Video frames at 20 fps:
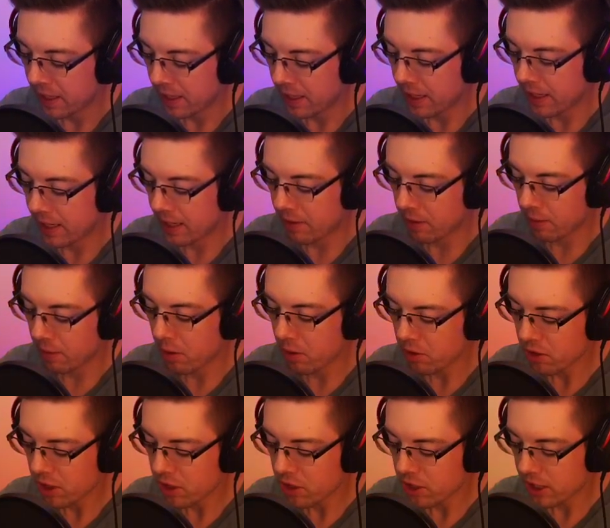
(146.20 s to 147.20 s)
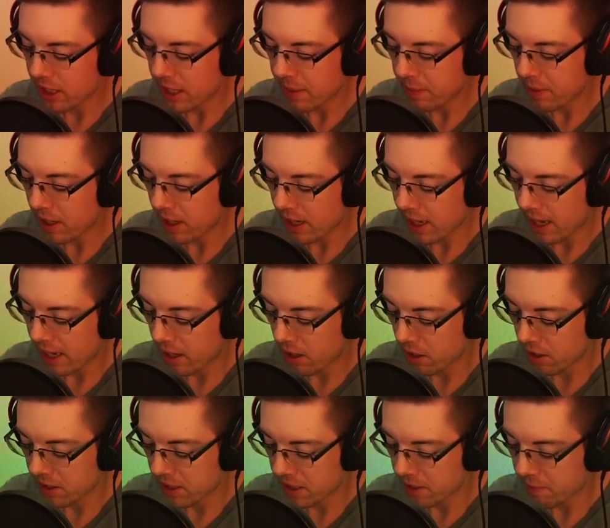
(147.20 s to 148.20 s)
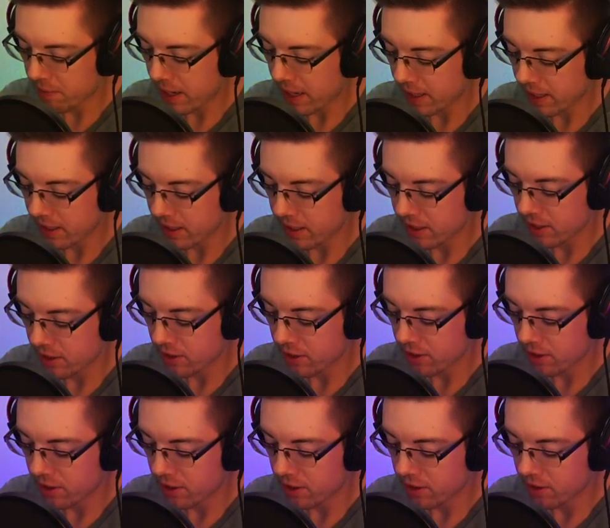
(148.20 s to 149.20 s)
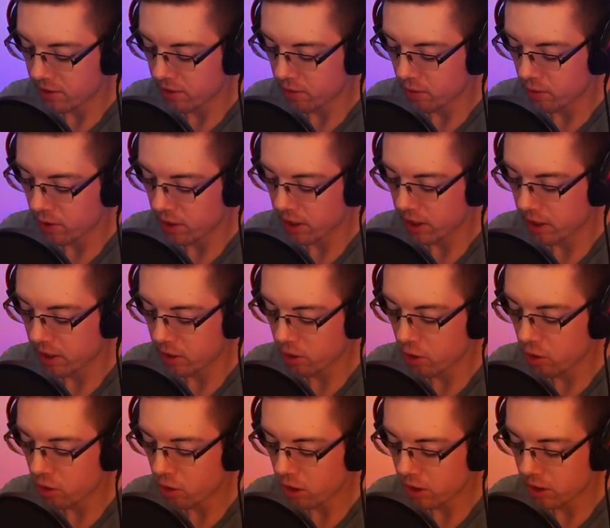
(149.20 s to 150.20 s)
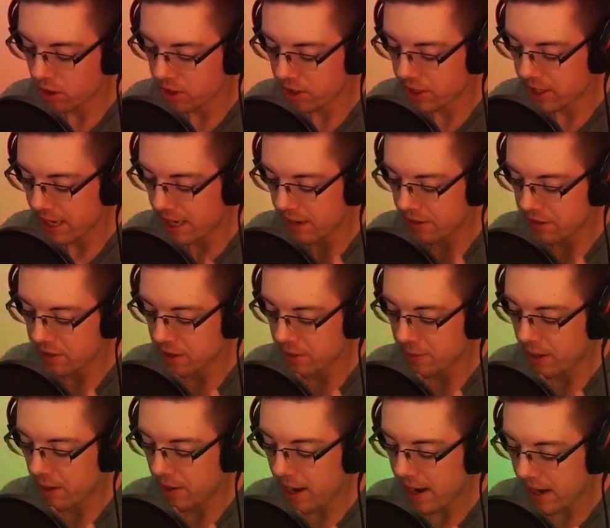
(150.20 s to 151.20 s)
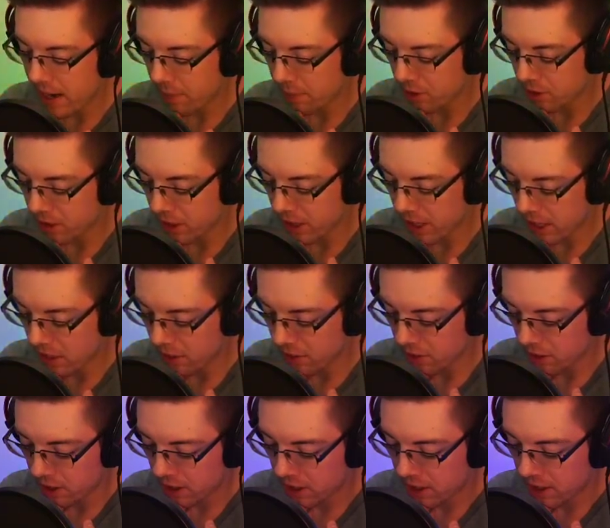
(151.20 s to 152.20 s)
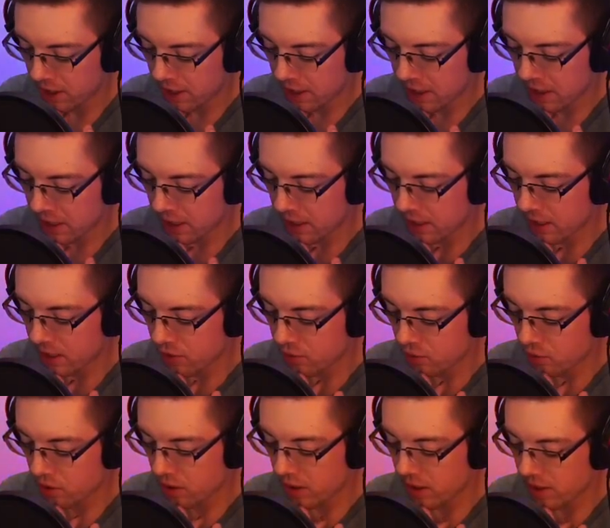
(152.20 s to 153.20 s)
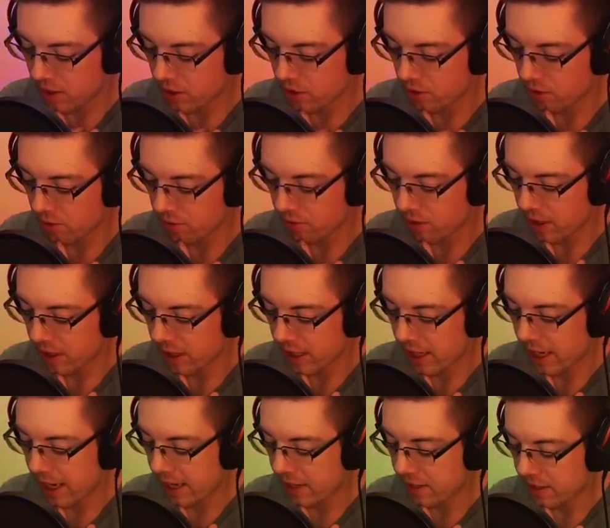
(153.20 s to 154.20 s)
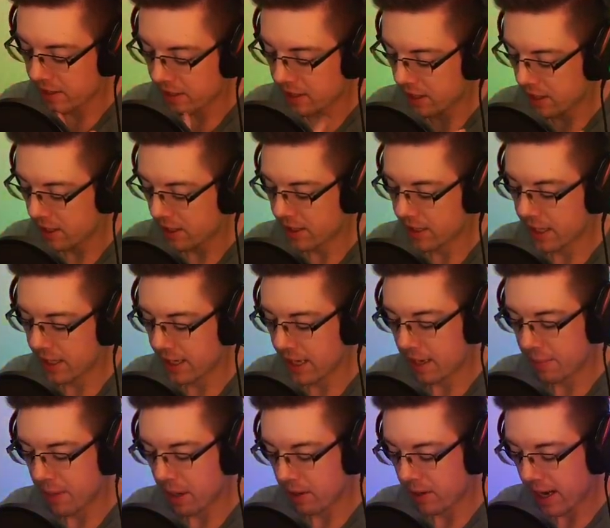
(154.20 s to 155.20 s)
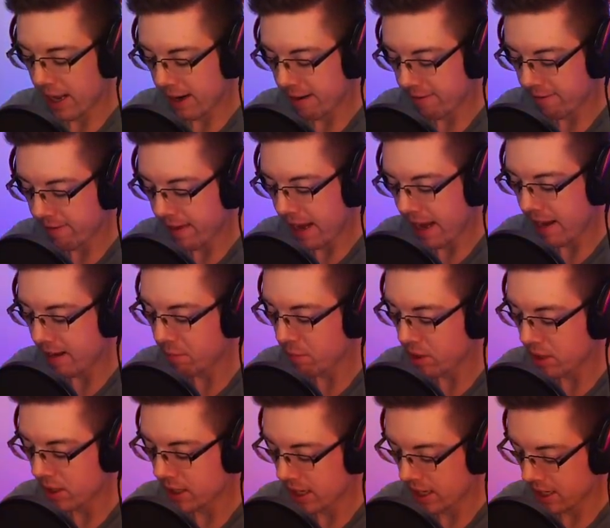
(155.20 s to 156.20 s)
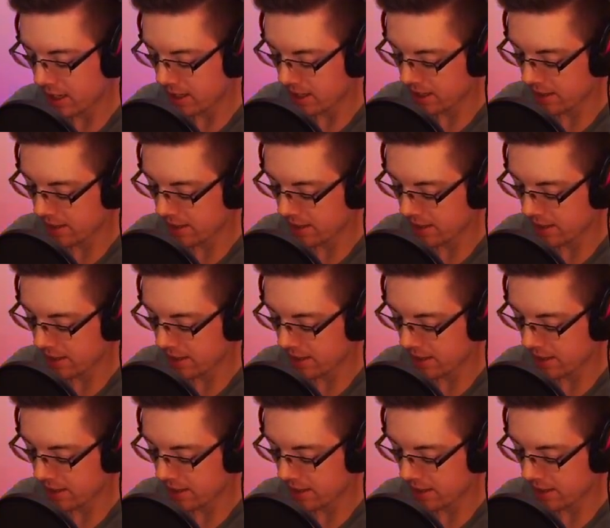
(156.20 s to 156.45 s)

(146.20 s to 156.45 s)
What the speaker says: And now we're mostly just keeping an eye on these P.E.K.K.A.s. The one in the cores down to about 80% health. This one is doing very nice, sitting at about 95%.